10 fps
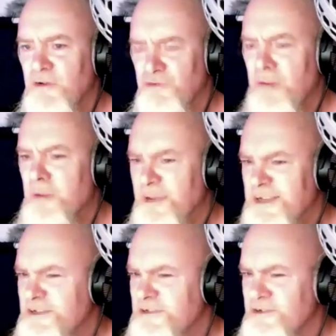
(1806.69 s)
drama
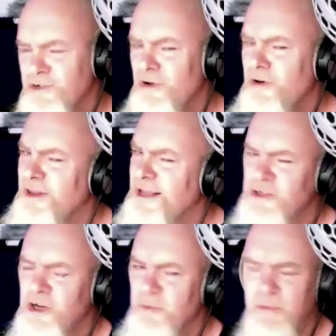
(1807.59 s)
mixes. Surely that's
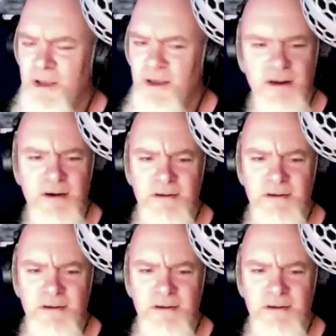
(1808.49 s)
going to be better.